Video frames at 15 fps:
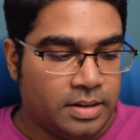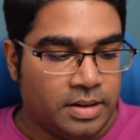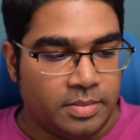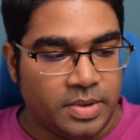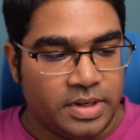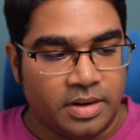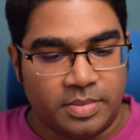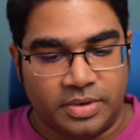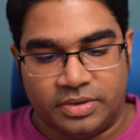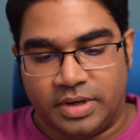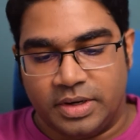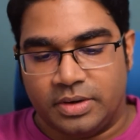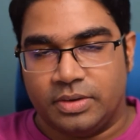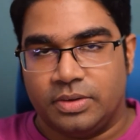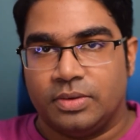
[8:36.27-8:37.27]
Let me
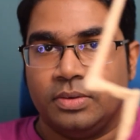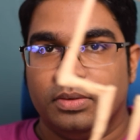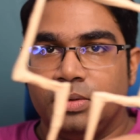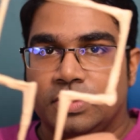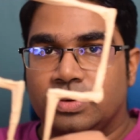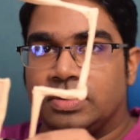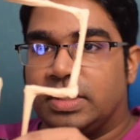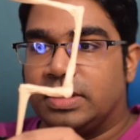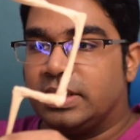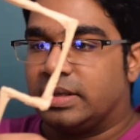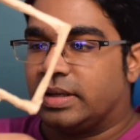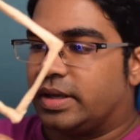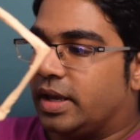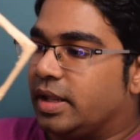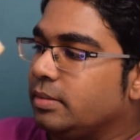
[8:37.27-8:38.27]
demonstrate to you using this
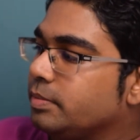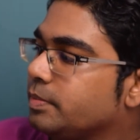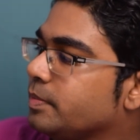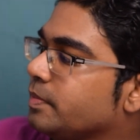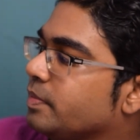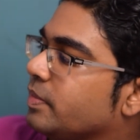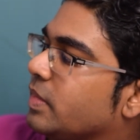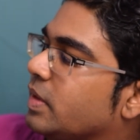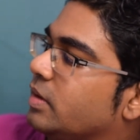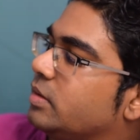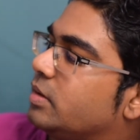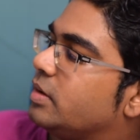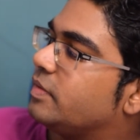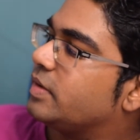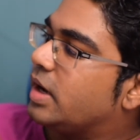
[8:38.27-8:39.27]
again.
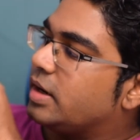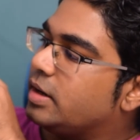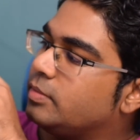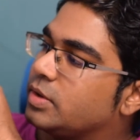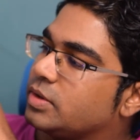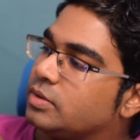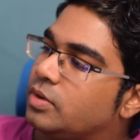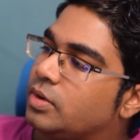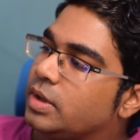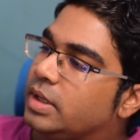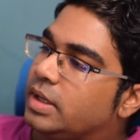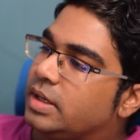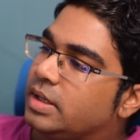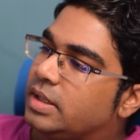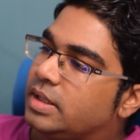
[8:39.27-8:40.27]
So if current was
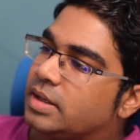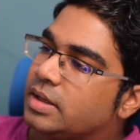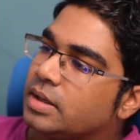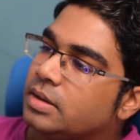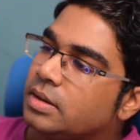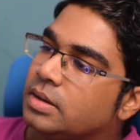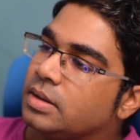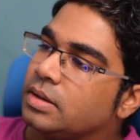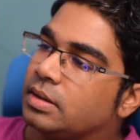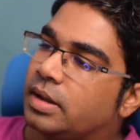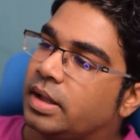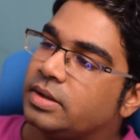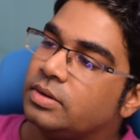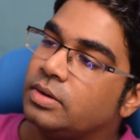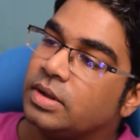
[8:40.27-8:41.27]
going in here,
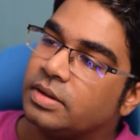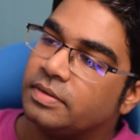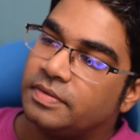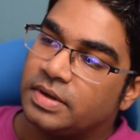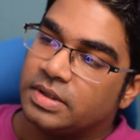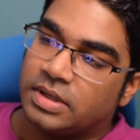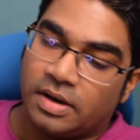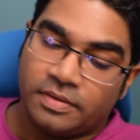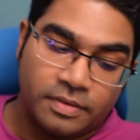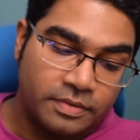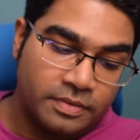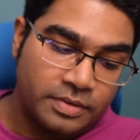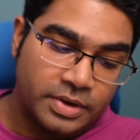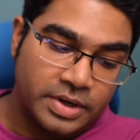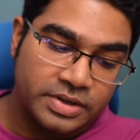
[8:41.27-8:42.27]
let's look at the first half of
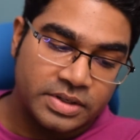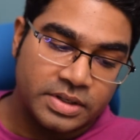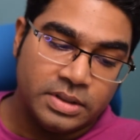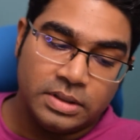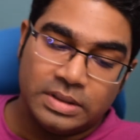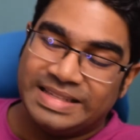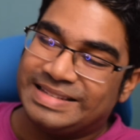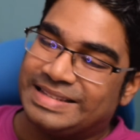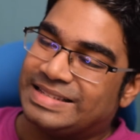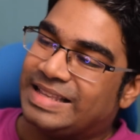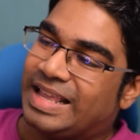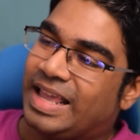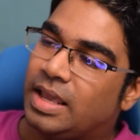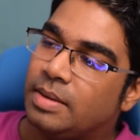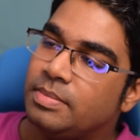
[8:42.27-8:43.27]
rotation. This is
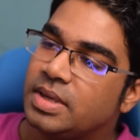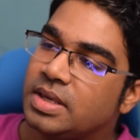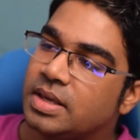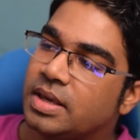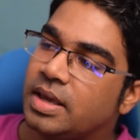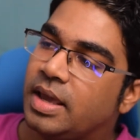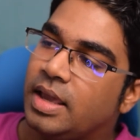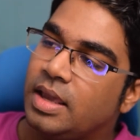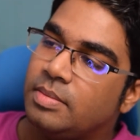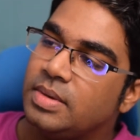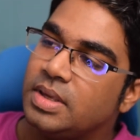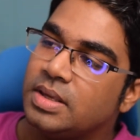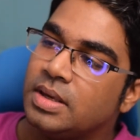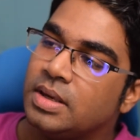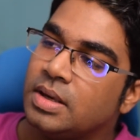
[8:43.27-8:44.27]
AB,
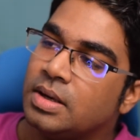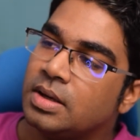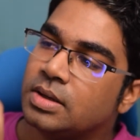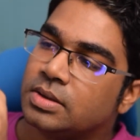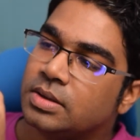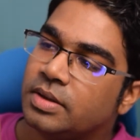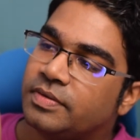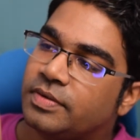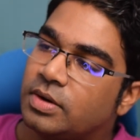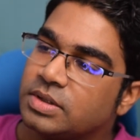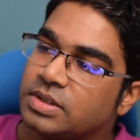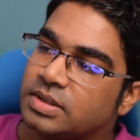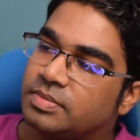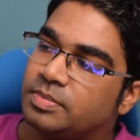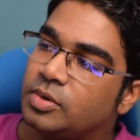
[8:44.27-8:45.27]
AB. So the
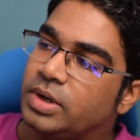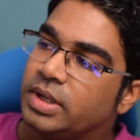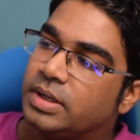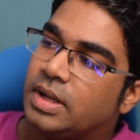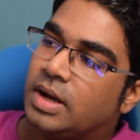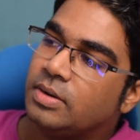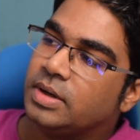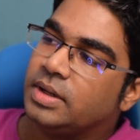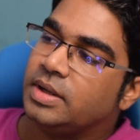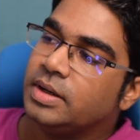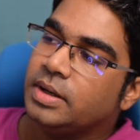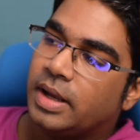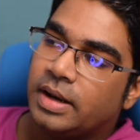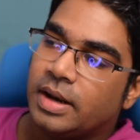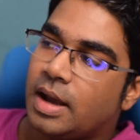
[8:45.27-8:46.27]
force is pulling down
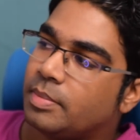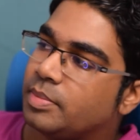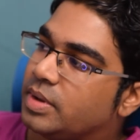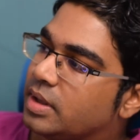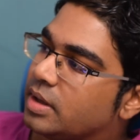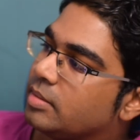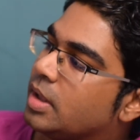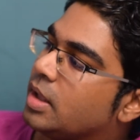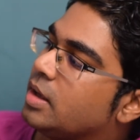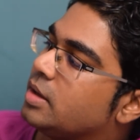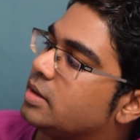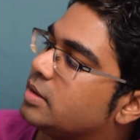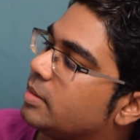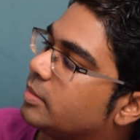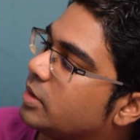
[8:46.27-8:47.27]
here and up here.
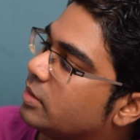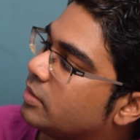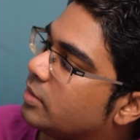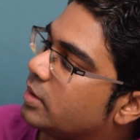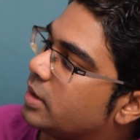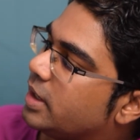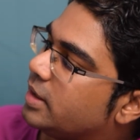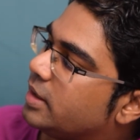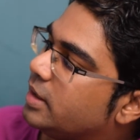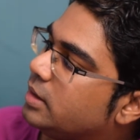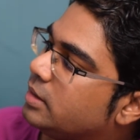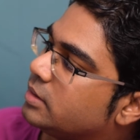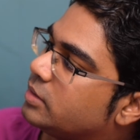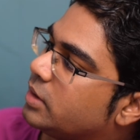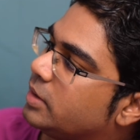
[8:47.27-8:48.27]
So I'm going to rotate
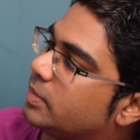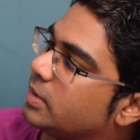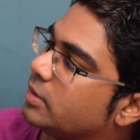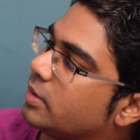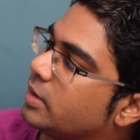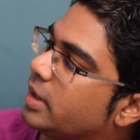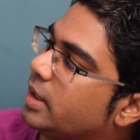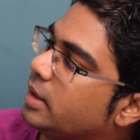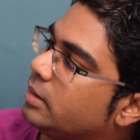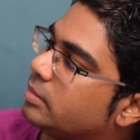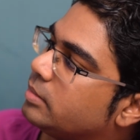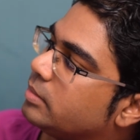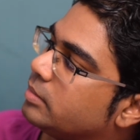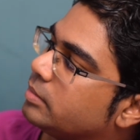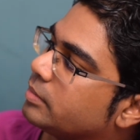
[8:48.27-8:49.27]
it. So it will rotate
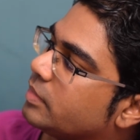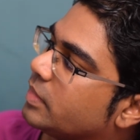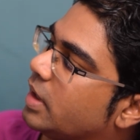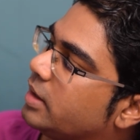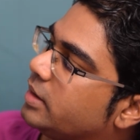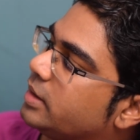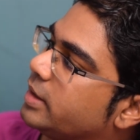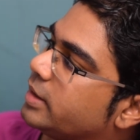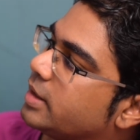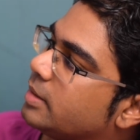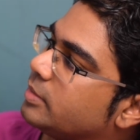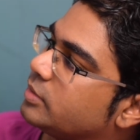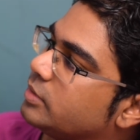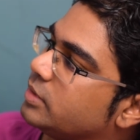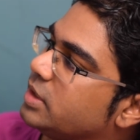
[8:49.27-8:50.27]
until it
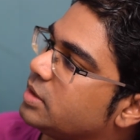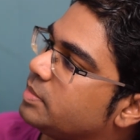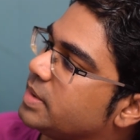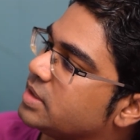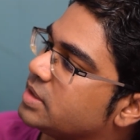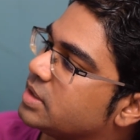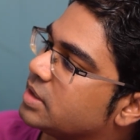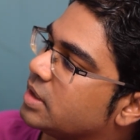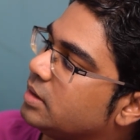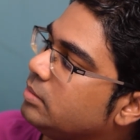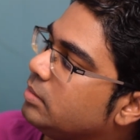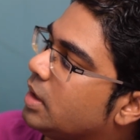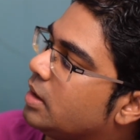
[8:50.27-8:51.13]
comes to this position.